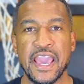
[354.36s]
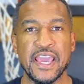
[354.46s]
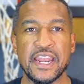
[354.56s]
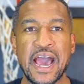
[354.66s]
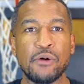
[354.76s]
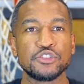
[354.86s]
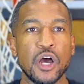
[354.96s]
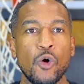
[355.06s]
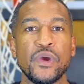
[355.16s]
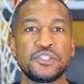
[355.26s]
And I was
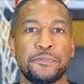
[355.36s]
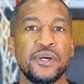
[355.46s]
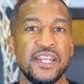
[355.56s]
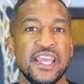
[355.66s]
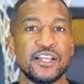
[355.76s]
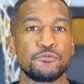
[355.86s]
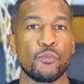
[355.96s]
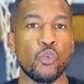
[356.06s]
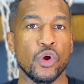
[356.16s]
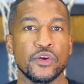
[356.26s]
always putting in
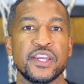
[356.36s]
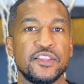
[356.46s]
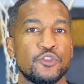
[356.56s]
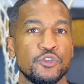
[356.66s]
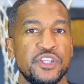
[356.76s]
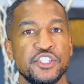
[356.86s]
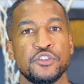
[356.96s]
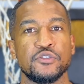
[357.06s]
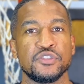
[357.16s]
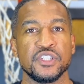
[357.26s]
work in the
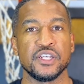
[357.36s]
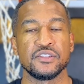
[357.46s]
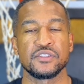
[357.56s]
traditional sense.